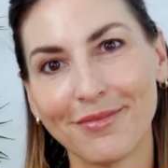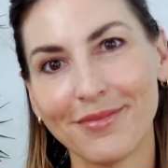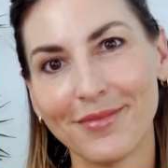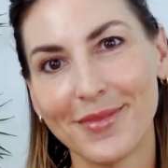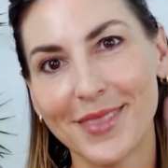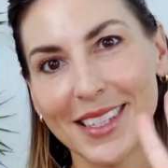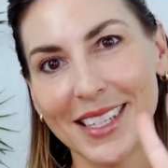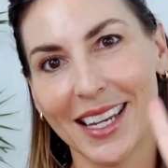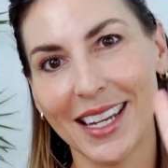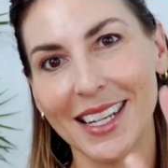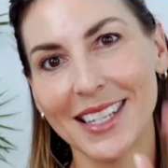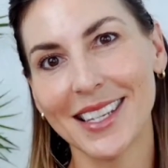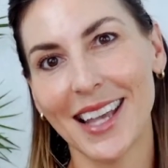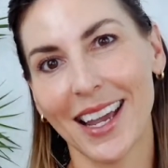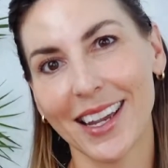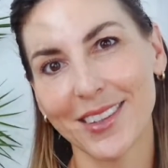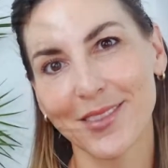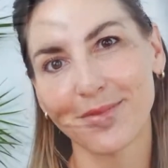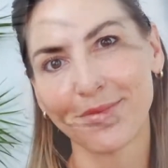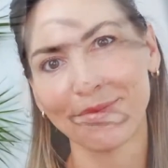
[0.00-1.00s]
See you in a
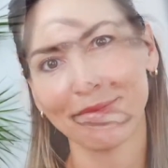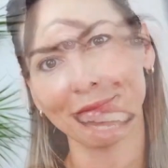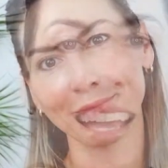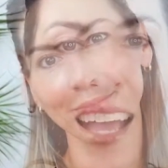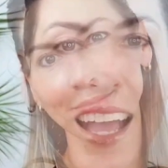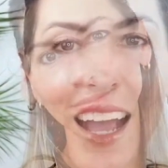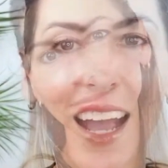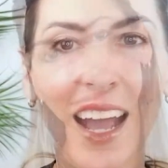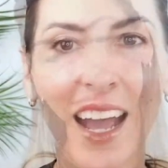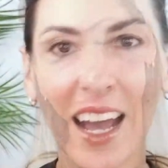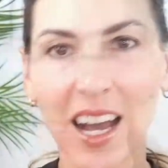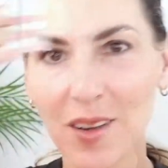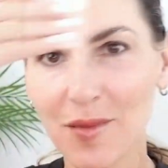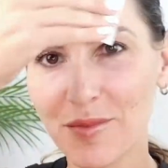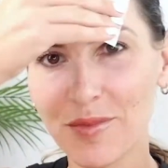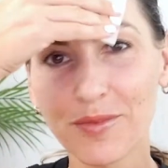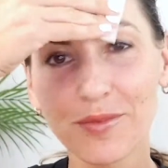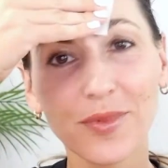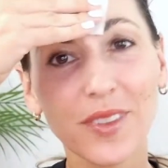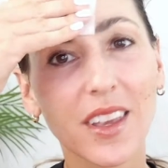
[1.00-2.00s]
sec.
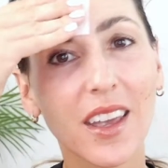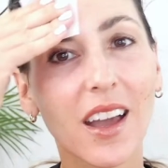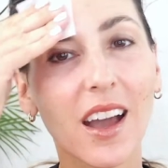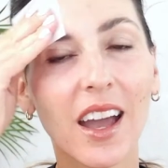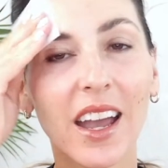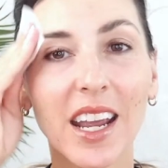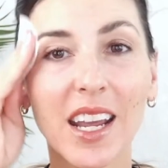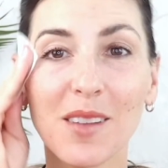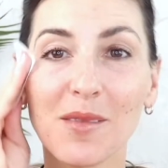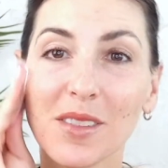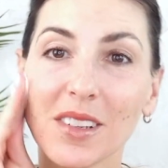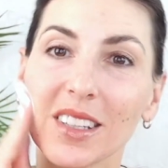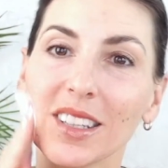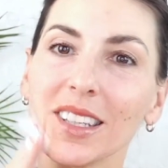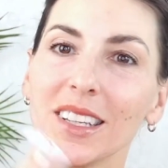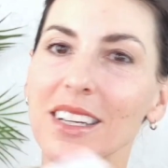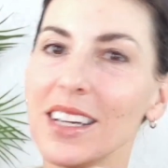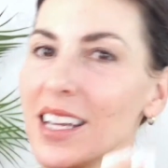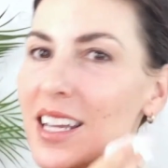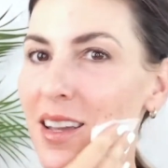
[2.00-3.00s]
I am
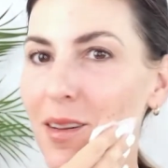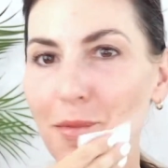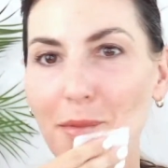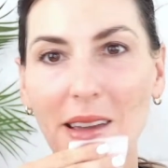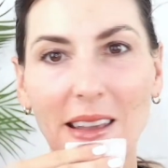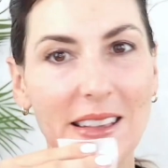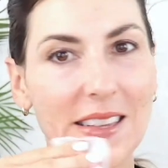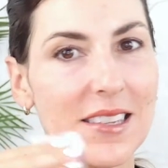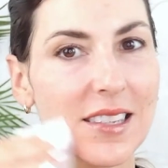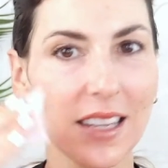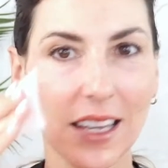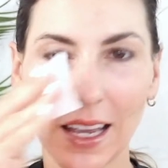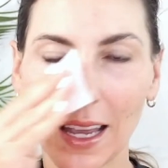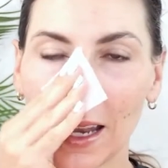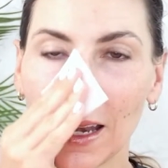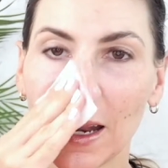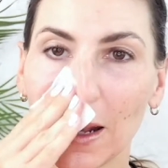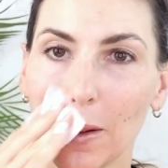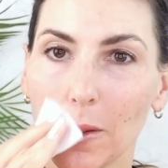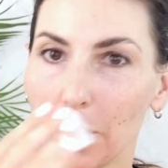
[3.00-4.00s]
cleaning my
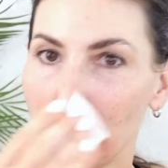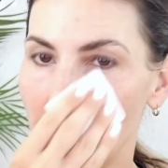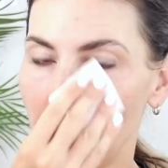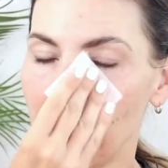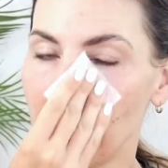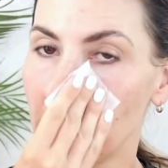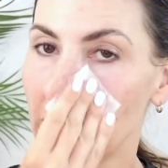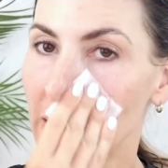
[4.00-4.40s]
skin with